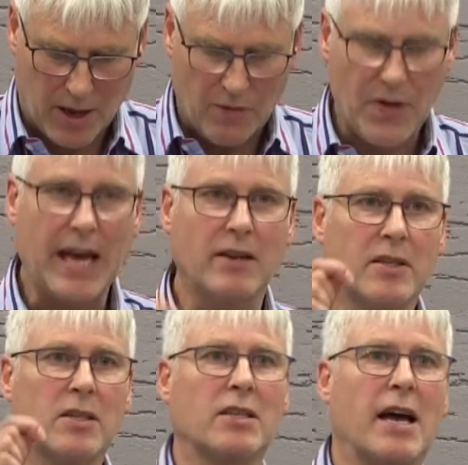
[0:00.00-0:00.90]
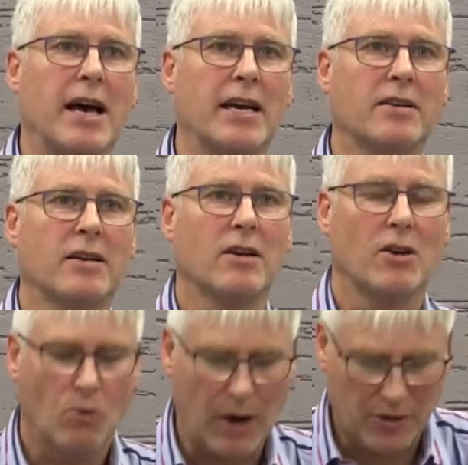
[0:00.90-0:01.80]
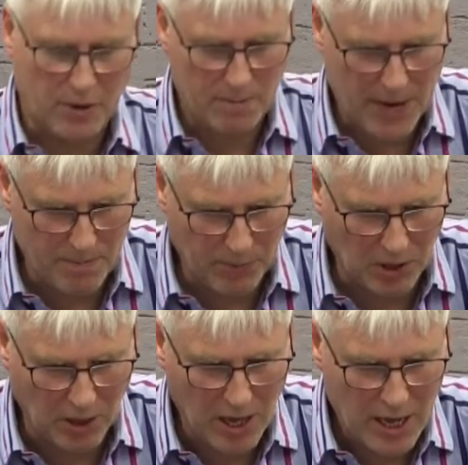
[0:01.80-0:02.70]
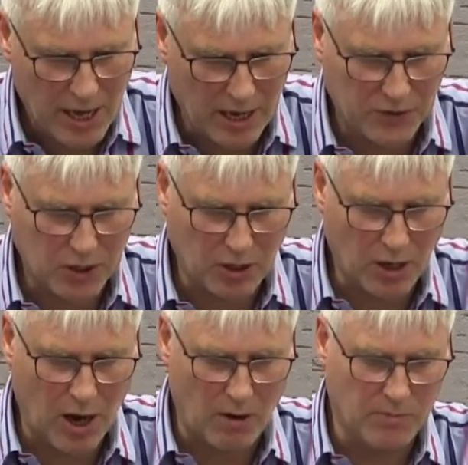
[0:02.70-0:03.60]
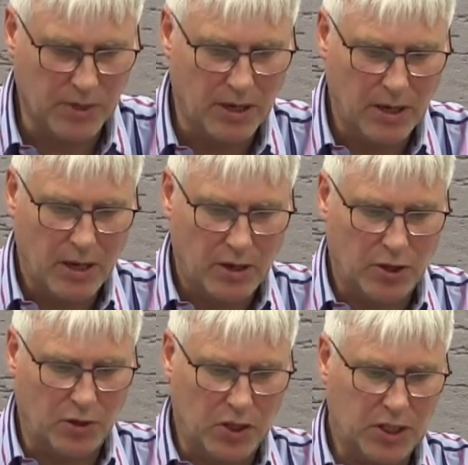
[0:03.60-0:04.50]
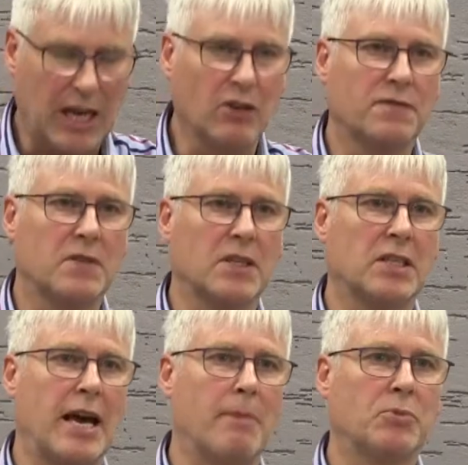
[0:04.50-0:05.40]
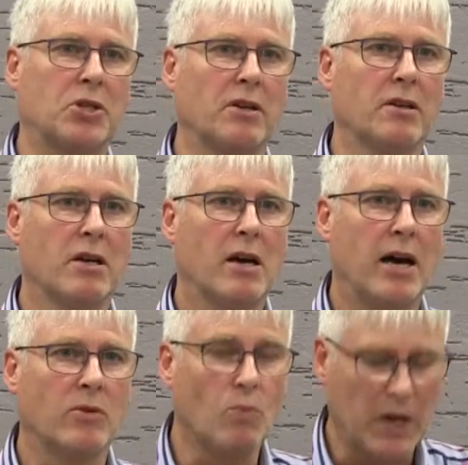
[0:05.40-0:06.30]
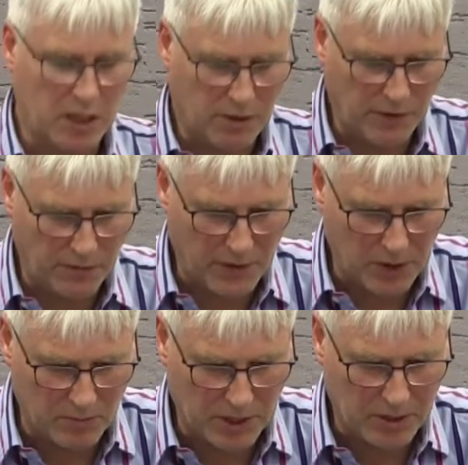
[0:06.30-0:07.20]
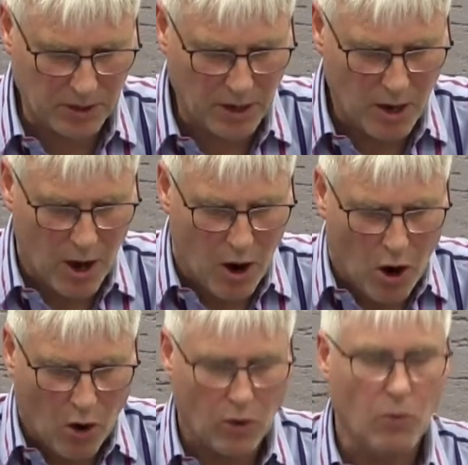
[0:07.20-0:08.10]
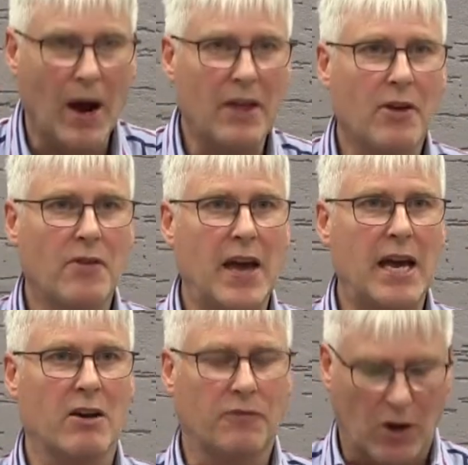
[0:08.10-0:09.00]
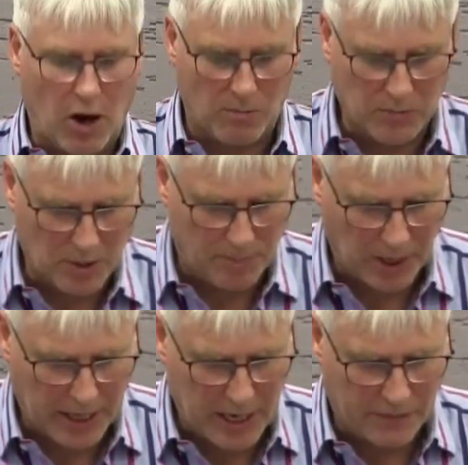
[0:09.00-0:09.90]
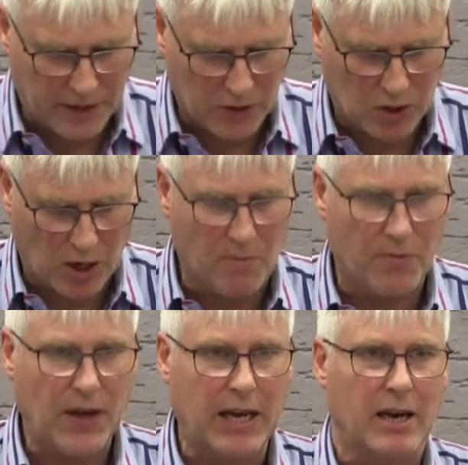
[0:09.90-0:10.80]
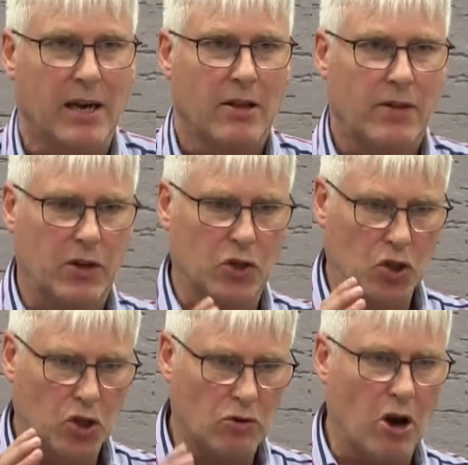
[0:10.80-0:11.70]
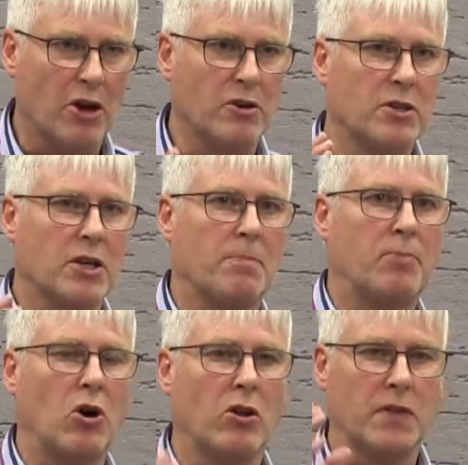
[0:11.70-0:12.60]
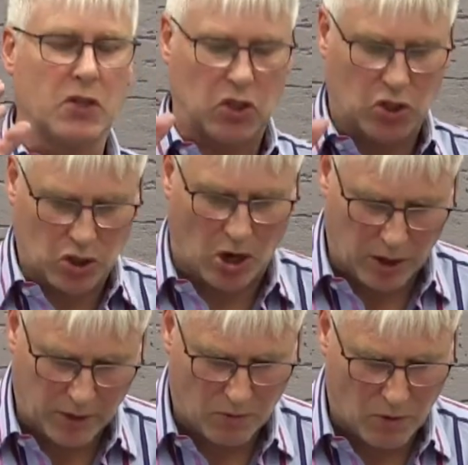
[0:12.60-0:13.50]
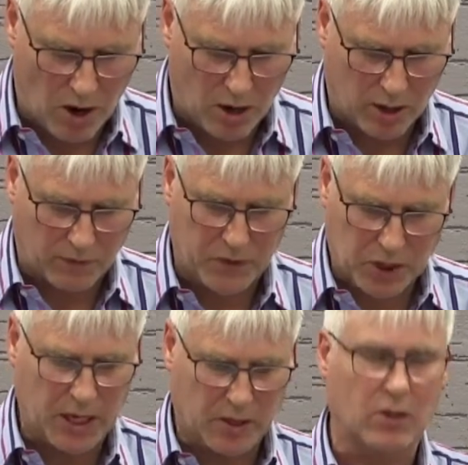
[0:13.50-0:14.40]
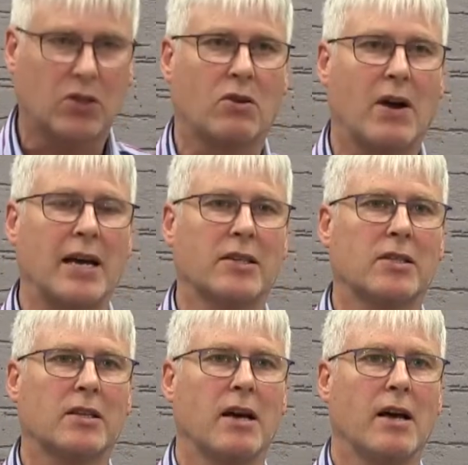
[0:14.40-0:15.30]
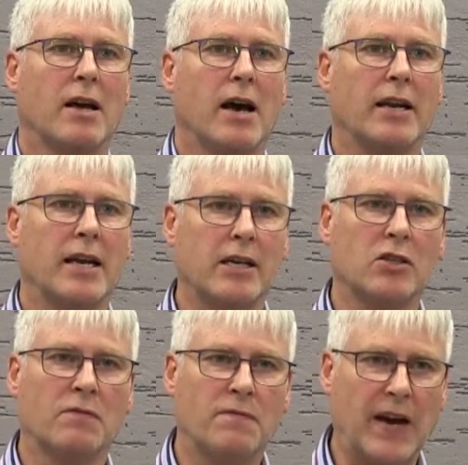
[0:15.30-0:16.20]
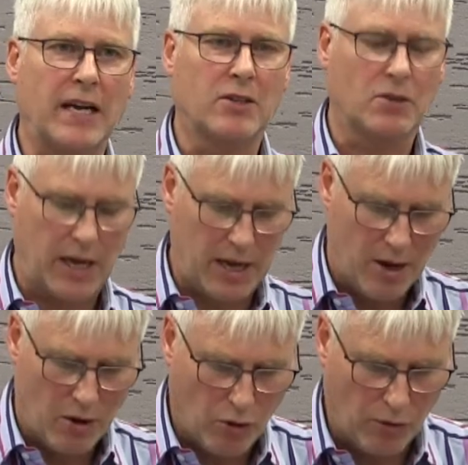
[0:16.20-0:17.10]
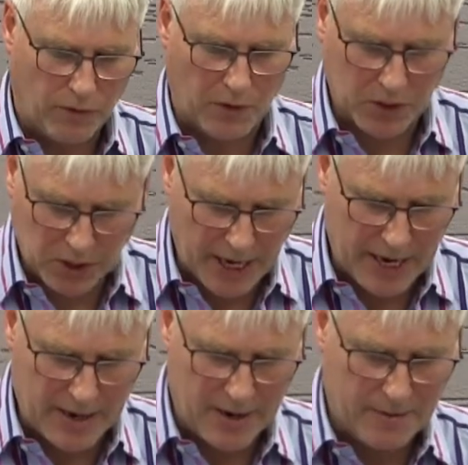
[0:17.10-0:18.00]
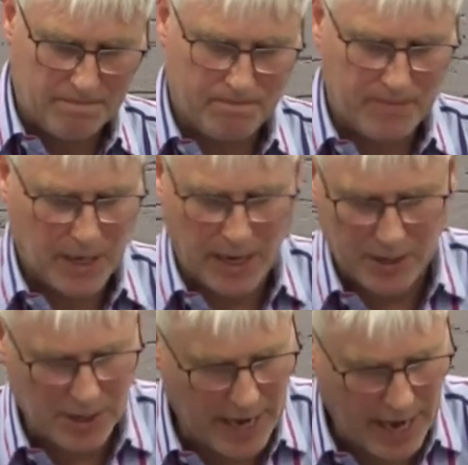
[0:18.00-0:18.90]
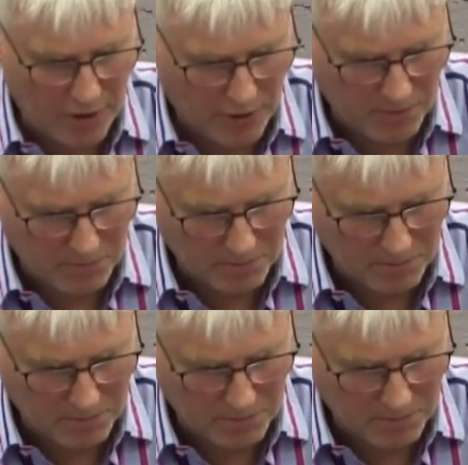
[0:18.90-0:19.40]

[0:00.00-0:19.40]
Then decide whether people have succumbed to self-deception and wish fulfillment, or whether they have come to believe in something that is grounded upon the solid rock of Jesus Christ and his victory over sin and death.